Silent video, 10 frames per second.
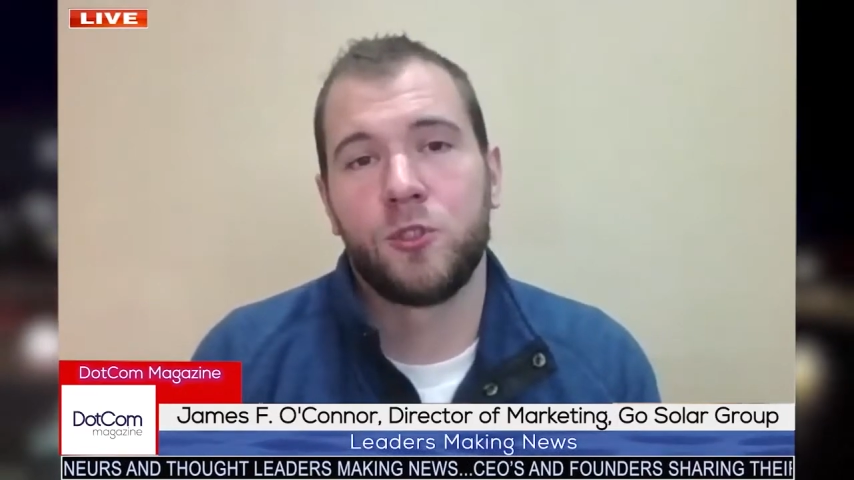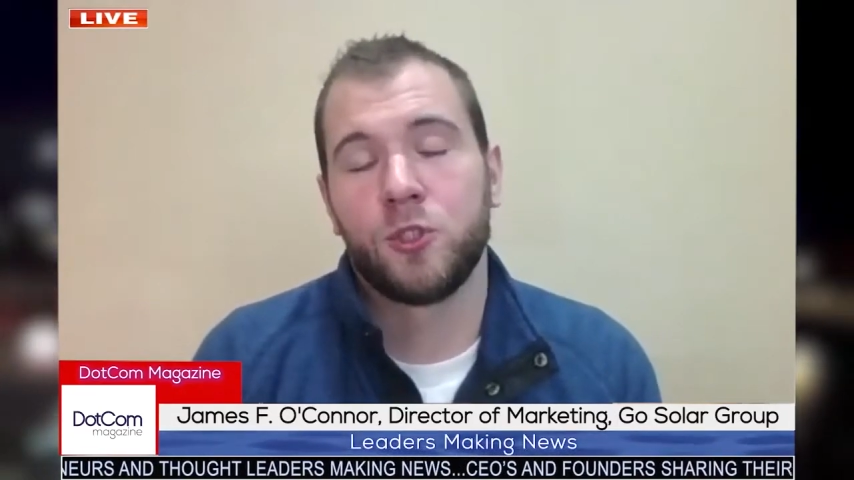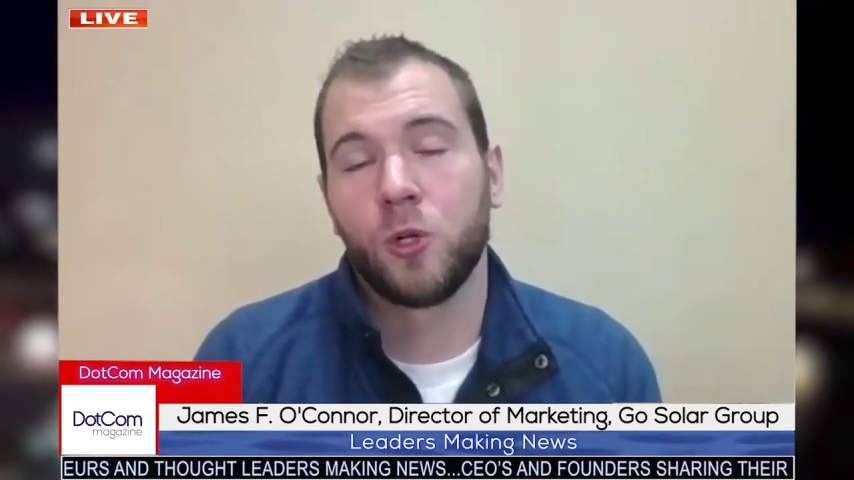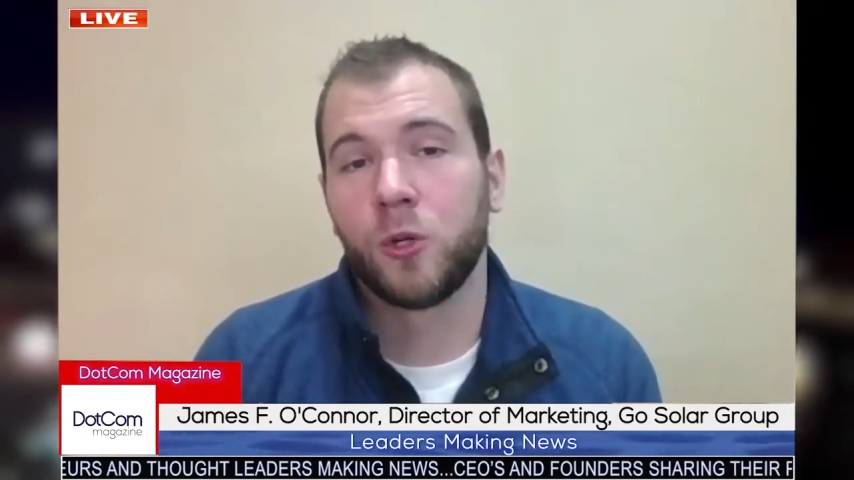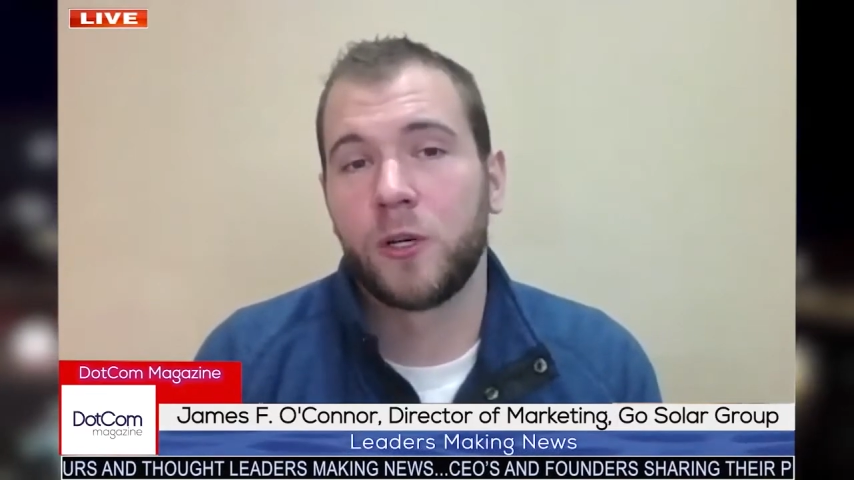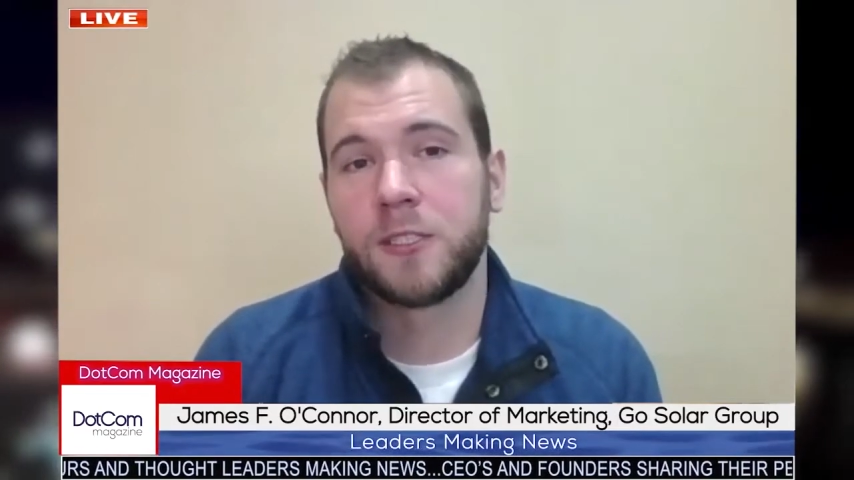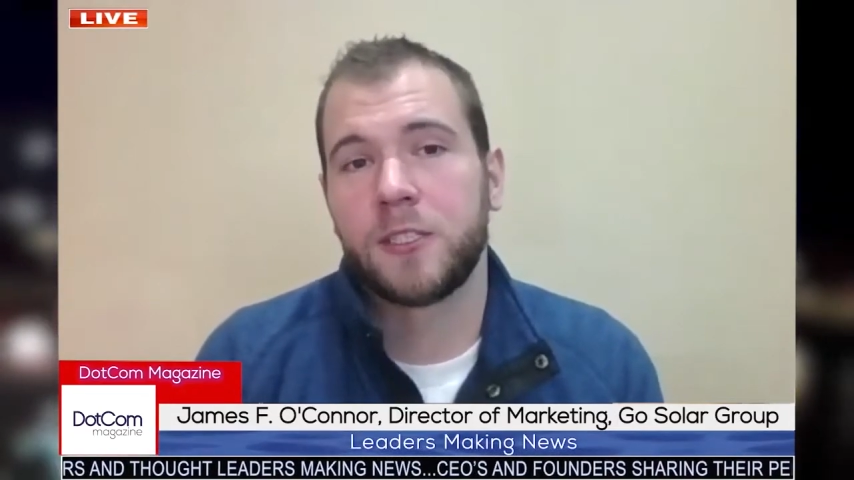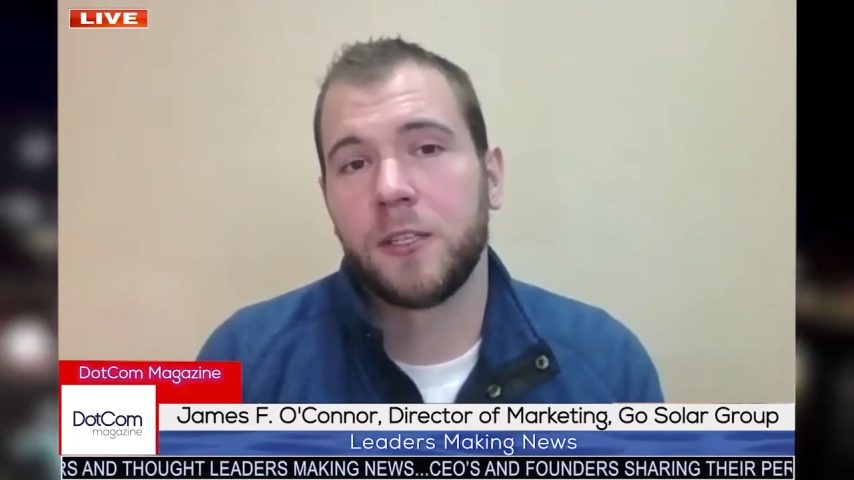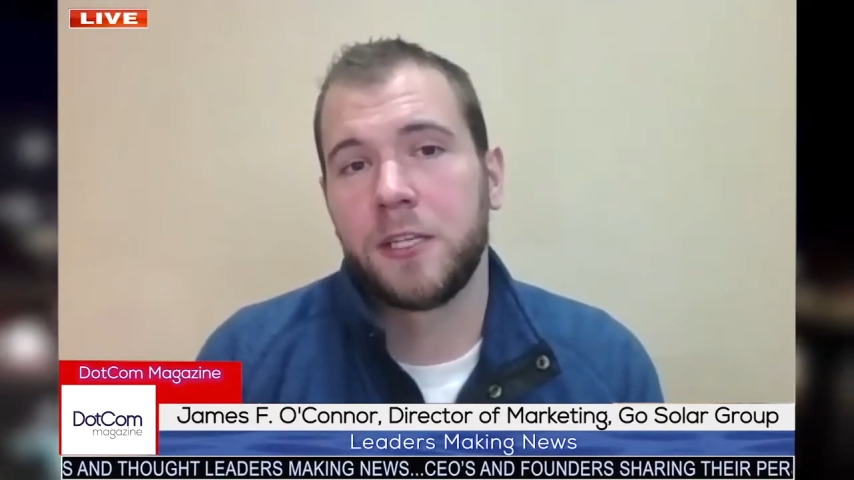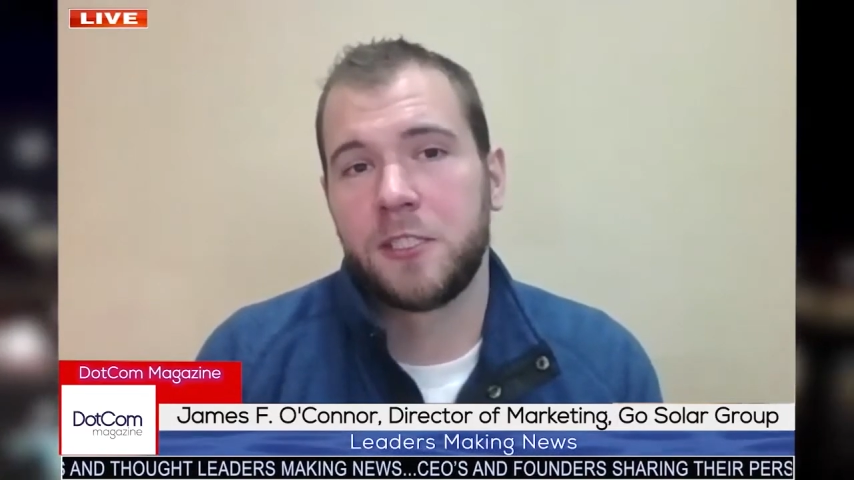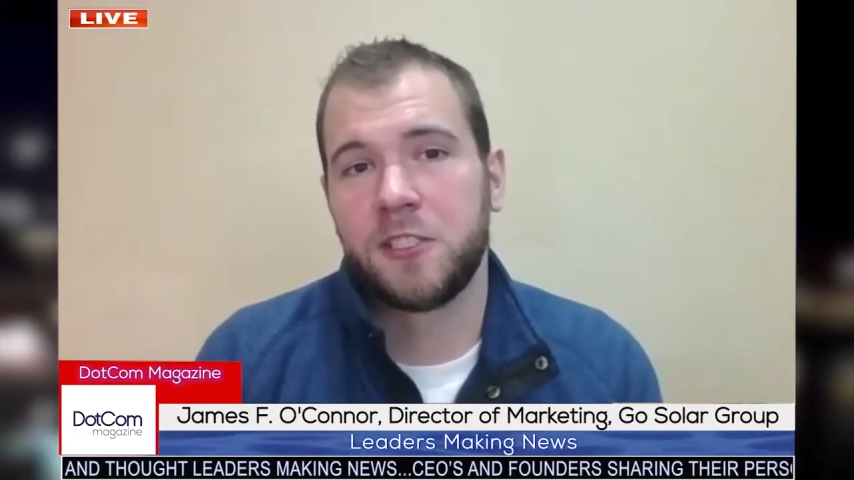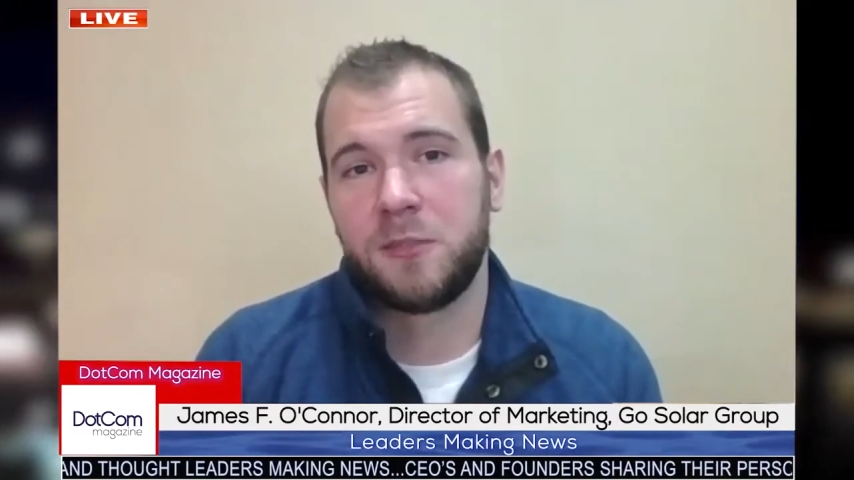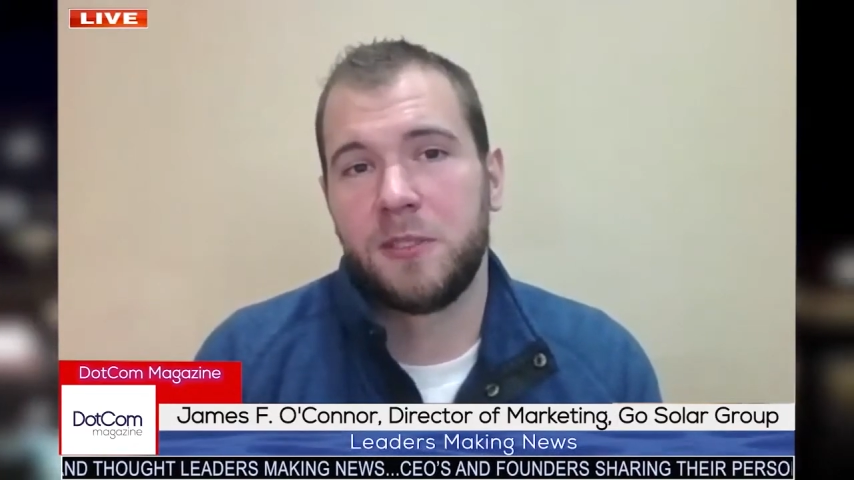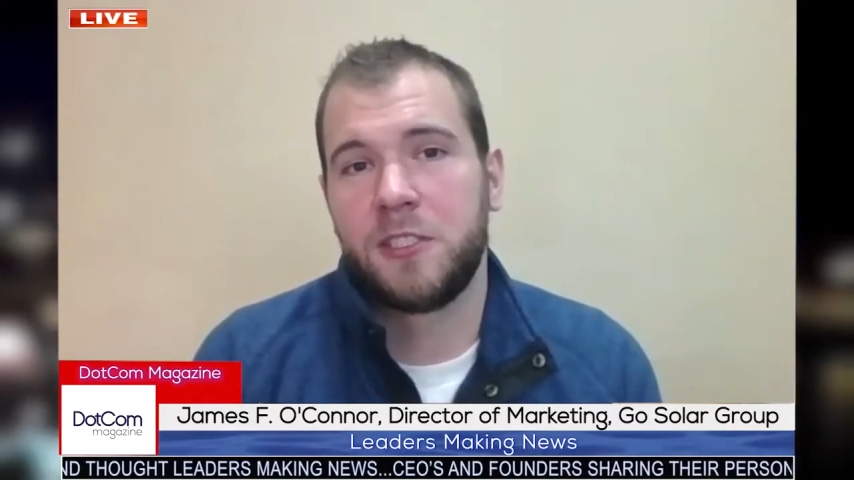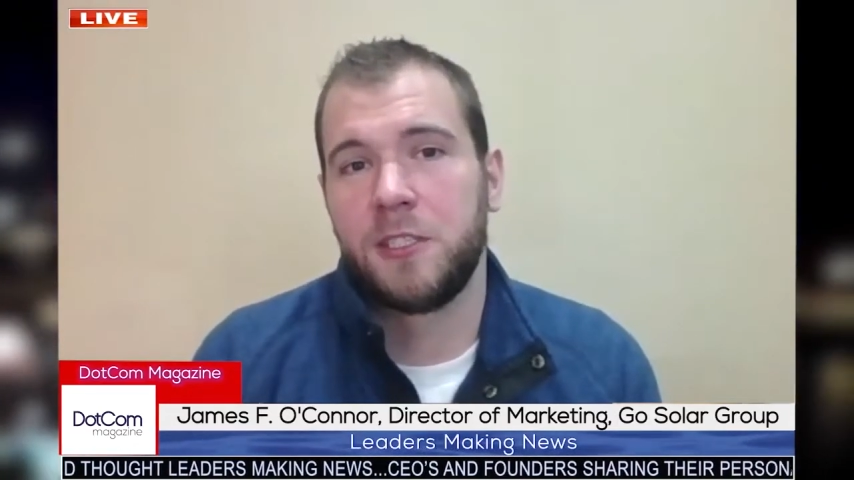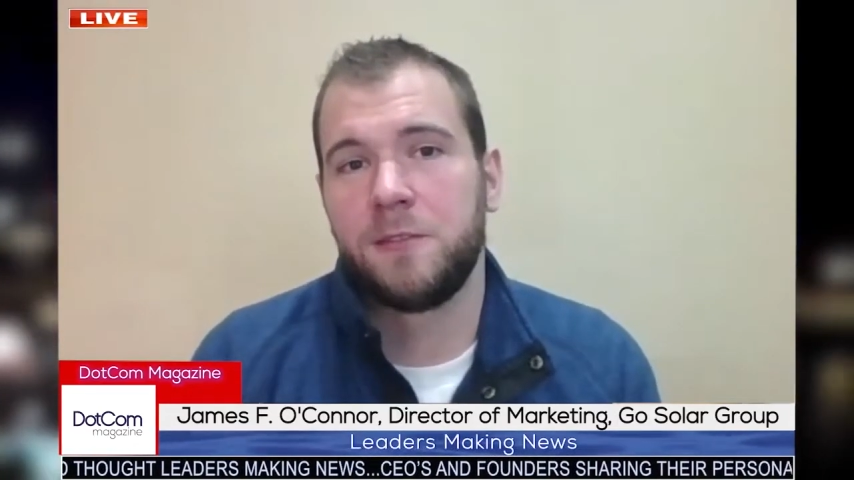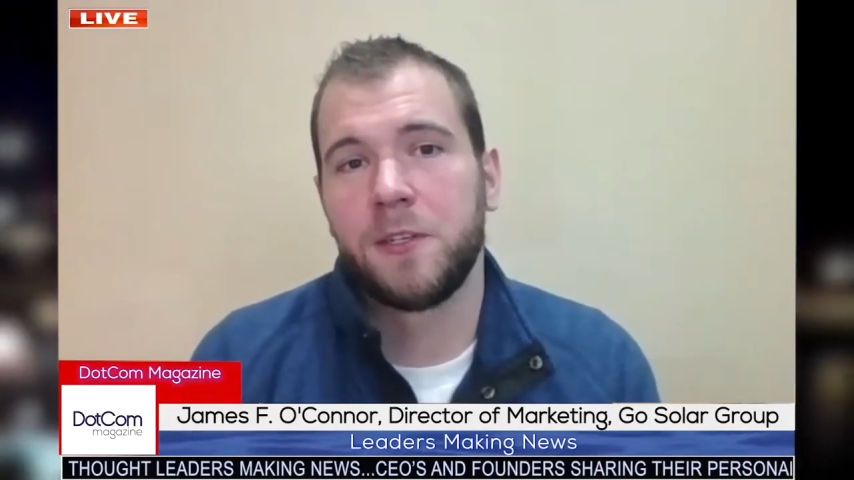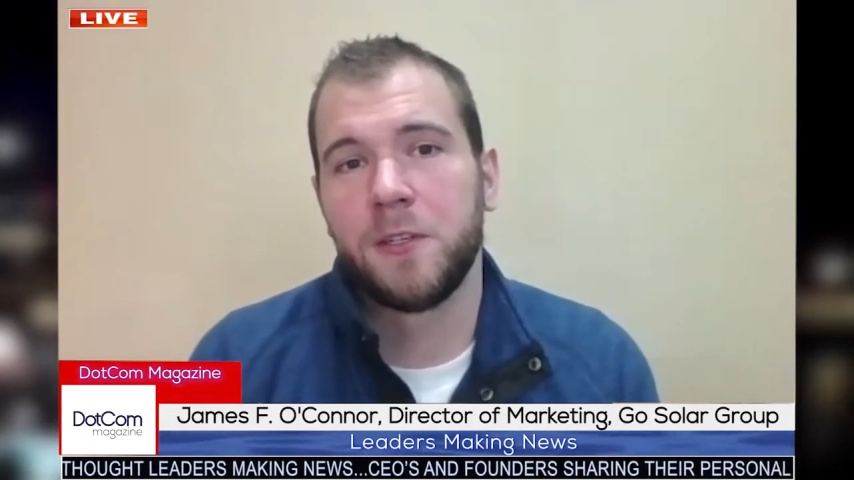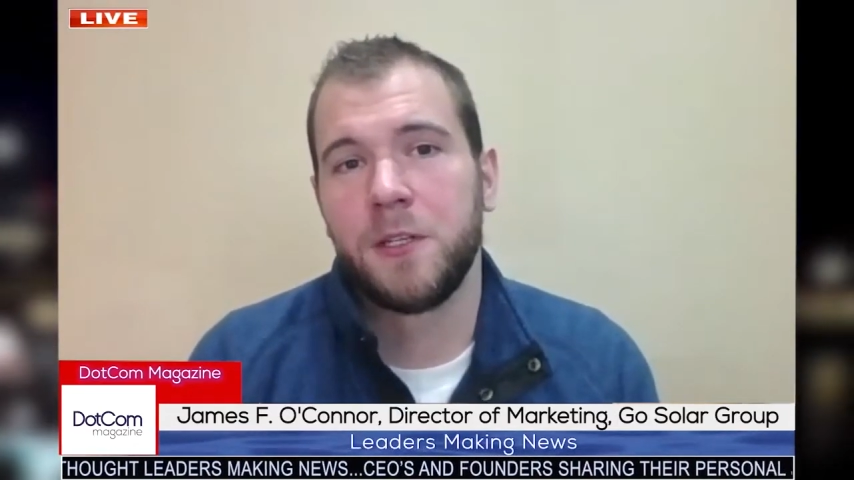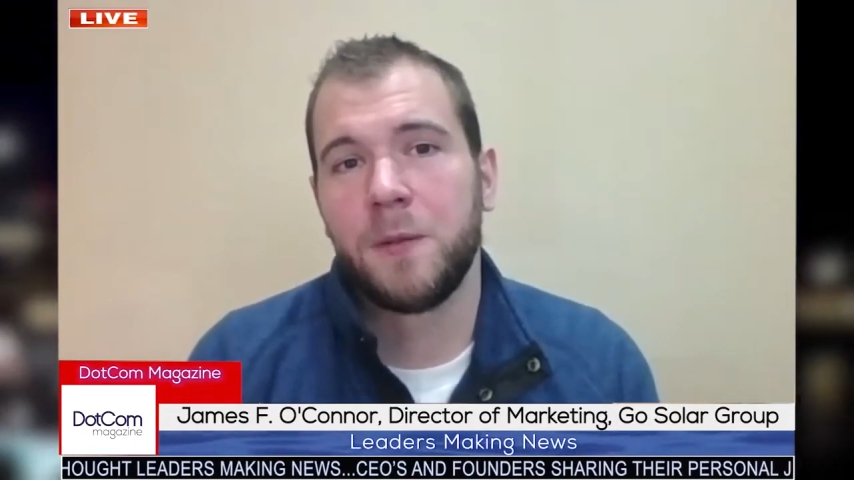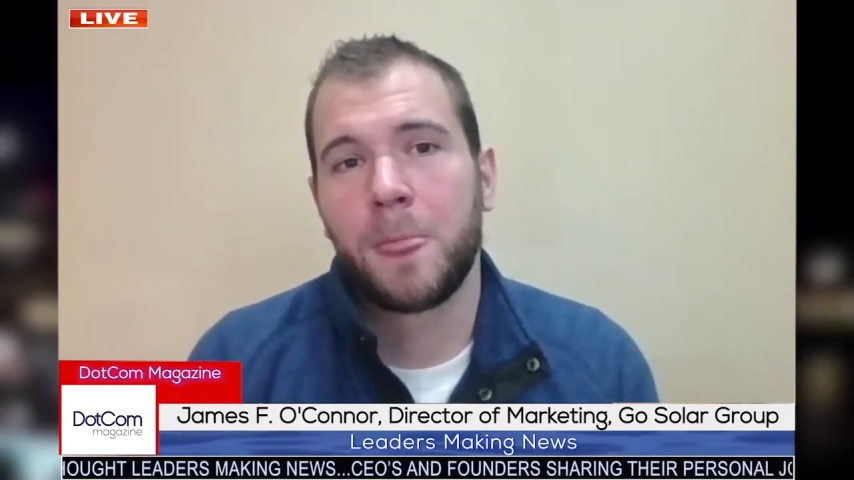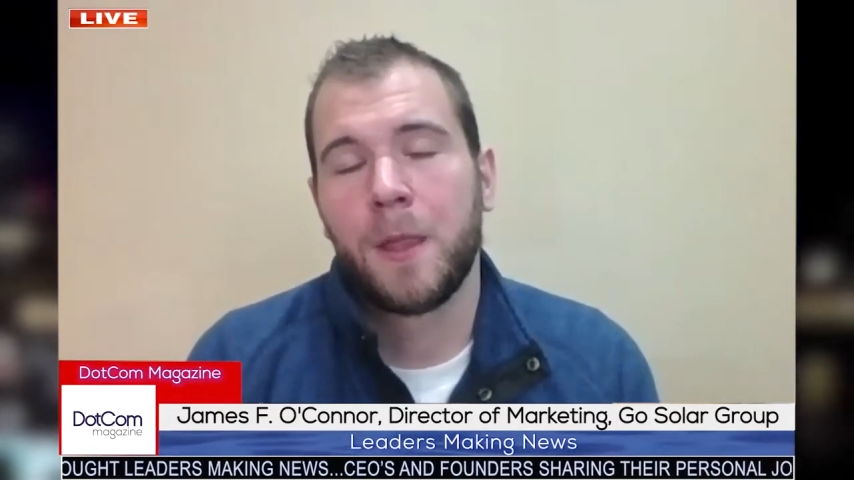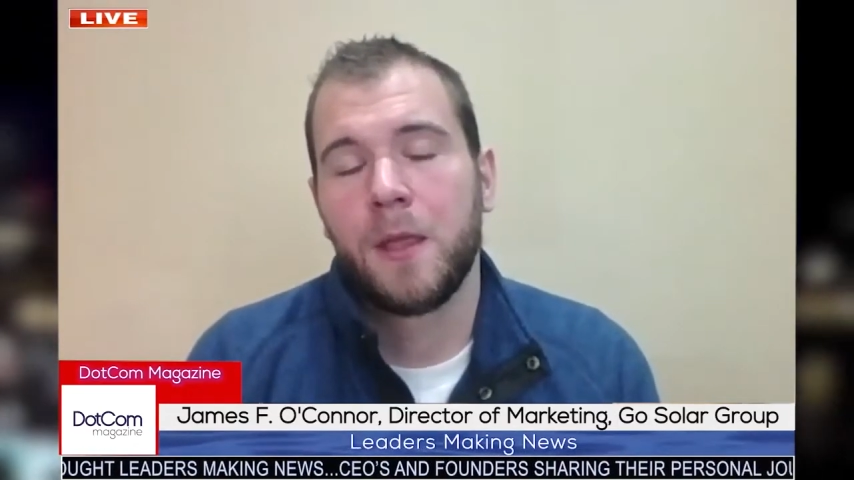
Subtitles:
solar installation specifically,